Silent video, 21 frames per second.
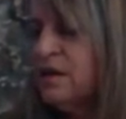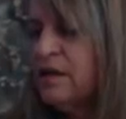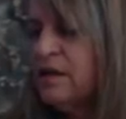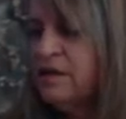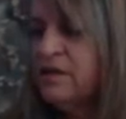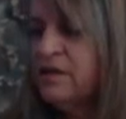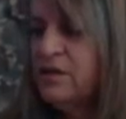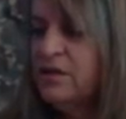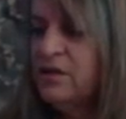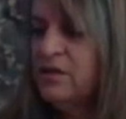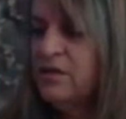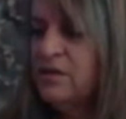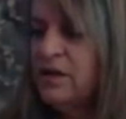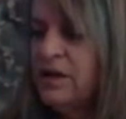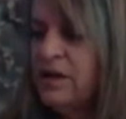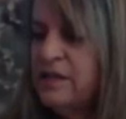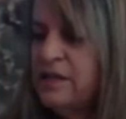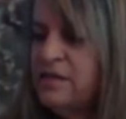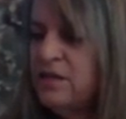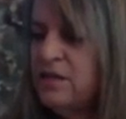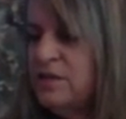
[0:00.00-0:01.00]
And,
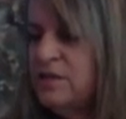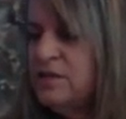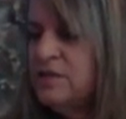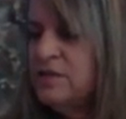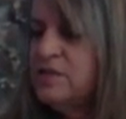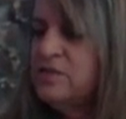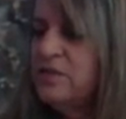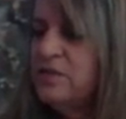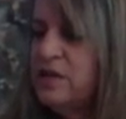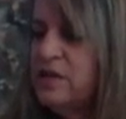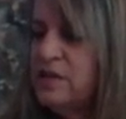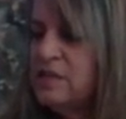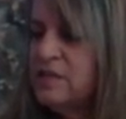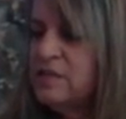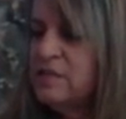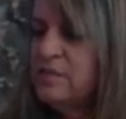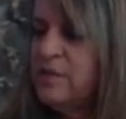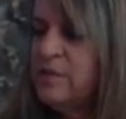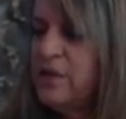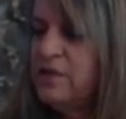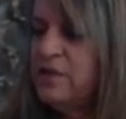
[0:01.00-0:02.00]
I always do
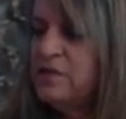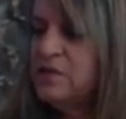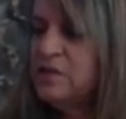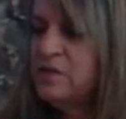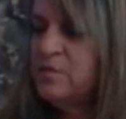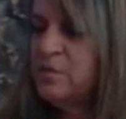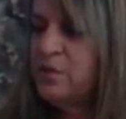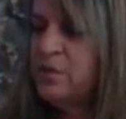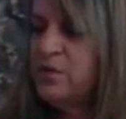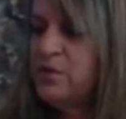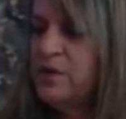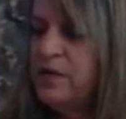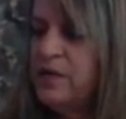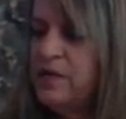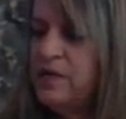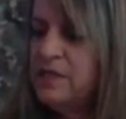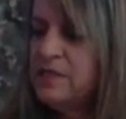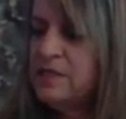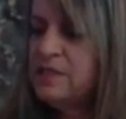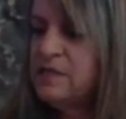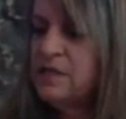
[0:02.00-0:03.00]
exclamation
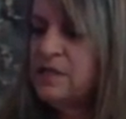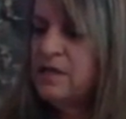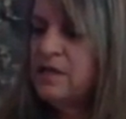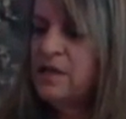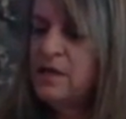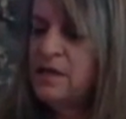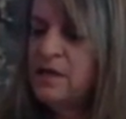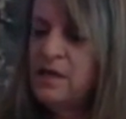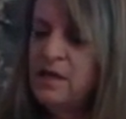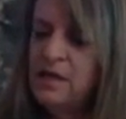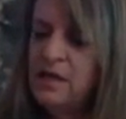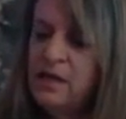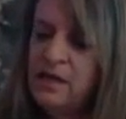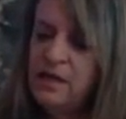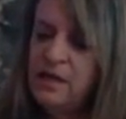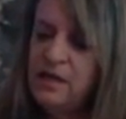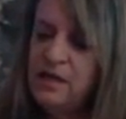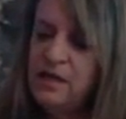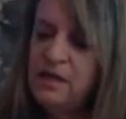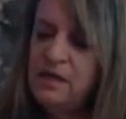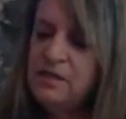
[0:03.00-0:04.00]
points.
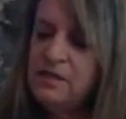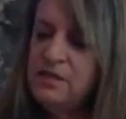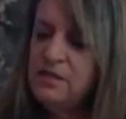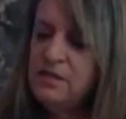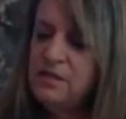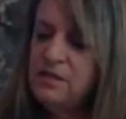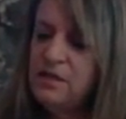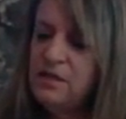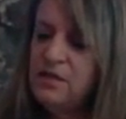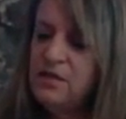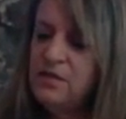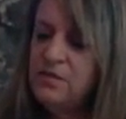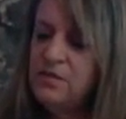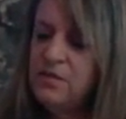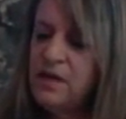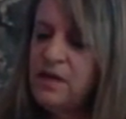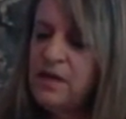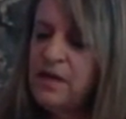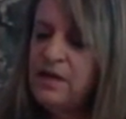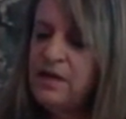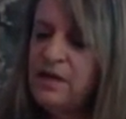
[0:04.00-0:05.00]
And,
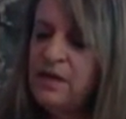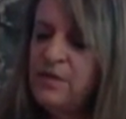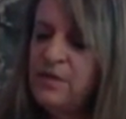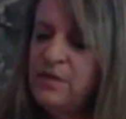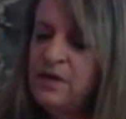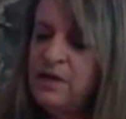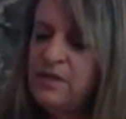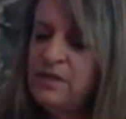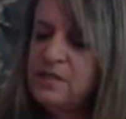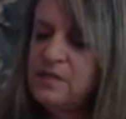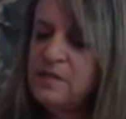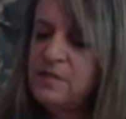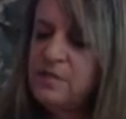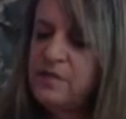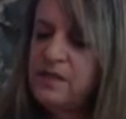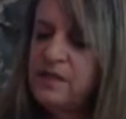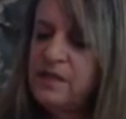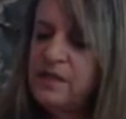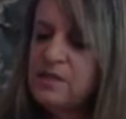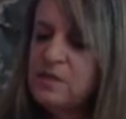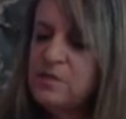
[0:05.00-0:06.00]
I write
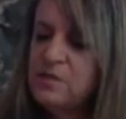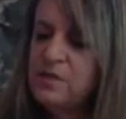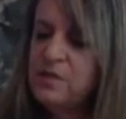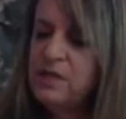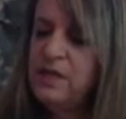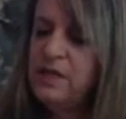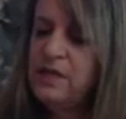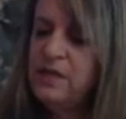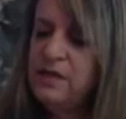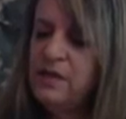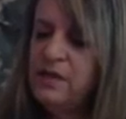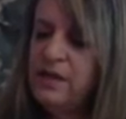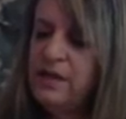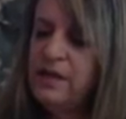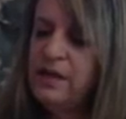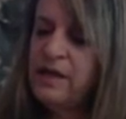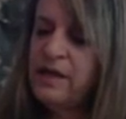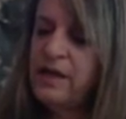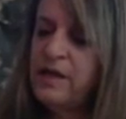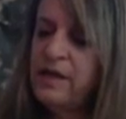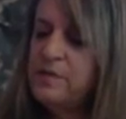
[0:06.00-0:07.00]
something sweet
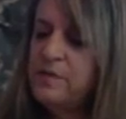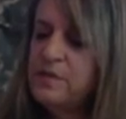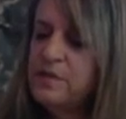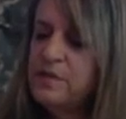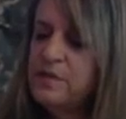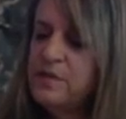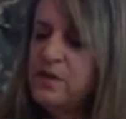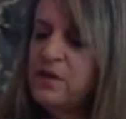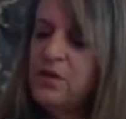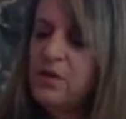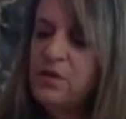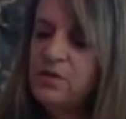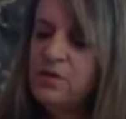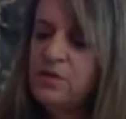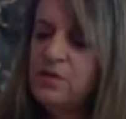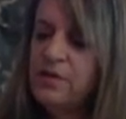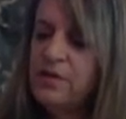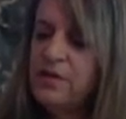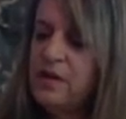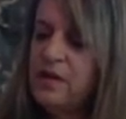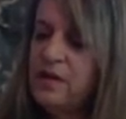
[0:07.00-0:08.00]
like, I'm so
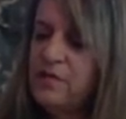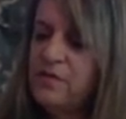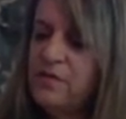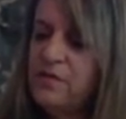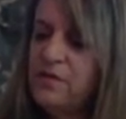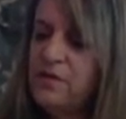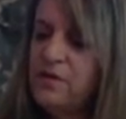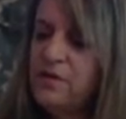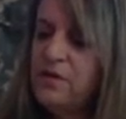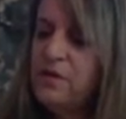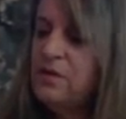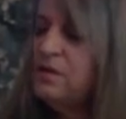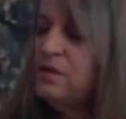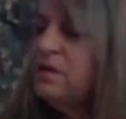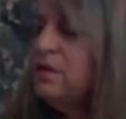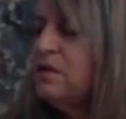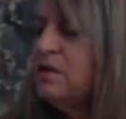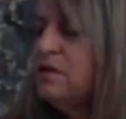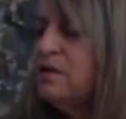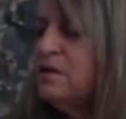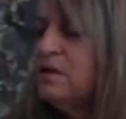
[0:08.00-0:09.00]

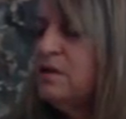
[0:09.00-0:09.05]
thankful